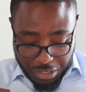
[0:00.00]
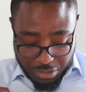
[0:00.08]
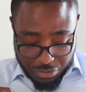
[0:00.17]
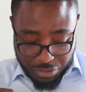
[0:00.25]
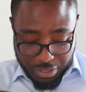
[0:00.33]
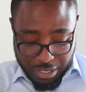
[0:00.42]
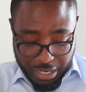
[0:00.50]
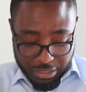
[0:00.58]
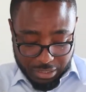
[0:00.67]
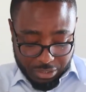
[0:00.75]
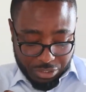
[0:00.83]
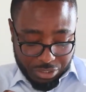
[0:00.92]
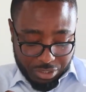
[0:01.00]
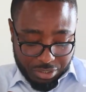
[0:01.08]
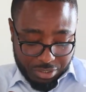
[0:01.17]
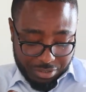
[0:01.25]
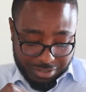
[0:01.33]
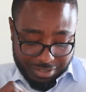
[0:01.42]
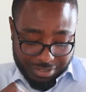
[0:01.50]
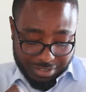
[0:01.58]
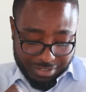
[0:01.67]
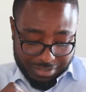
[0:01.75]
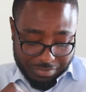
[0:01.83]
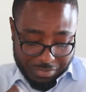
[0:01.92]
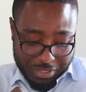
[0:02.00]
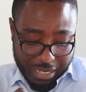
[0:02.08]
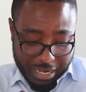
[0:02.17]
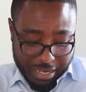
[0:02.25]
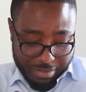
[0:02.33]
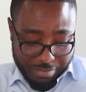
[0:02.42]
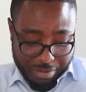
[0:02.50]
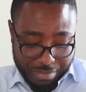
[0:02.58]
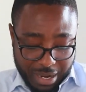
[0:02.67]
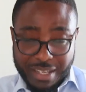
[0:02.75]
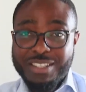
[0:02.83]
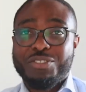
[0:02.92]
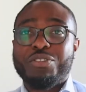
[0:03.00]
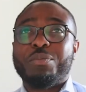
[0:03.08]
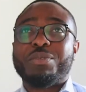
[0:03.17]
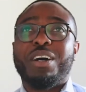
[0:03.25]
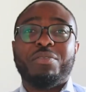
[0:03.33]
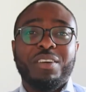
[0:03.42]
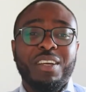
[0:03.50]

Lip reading: sorry guys, just, yeah, my mic is dropped off.